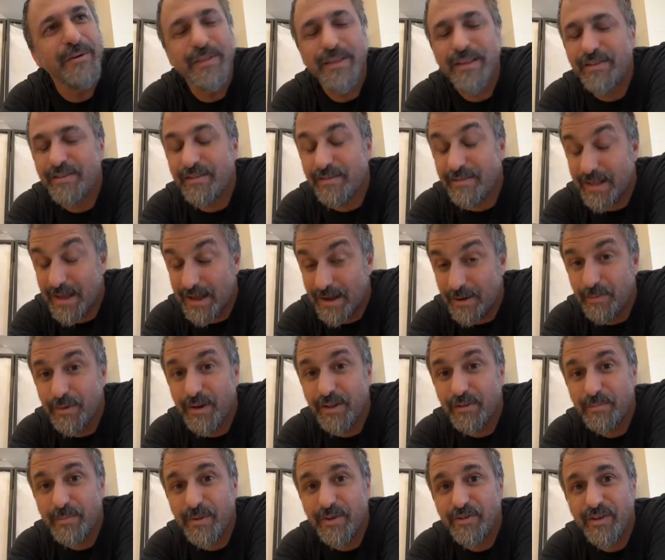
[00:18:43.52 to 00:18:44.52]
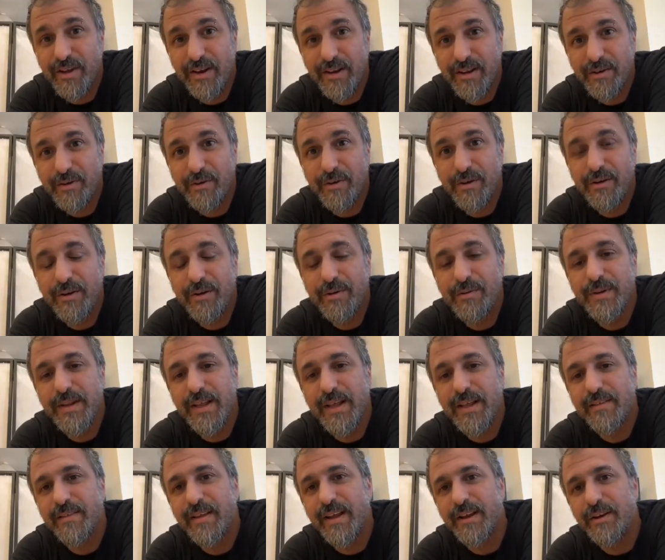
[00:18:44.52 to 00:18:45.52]
this town, especially Cologne.
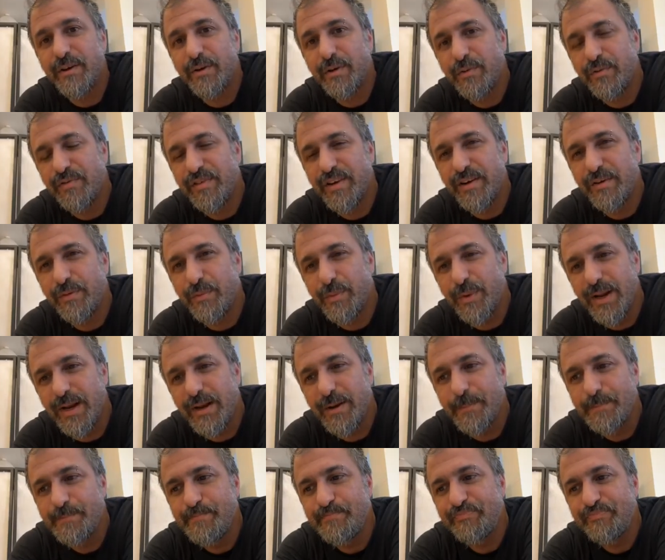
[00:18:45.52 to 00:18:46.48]
Yes, I know very well.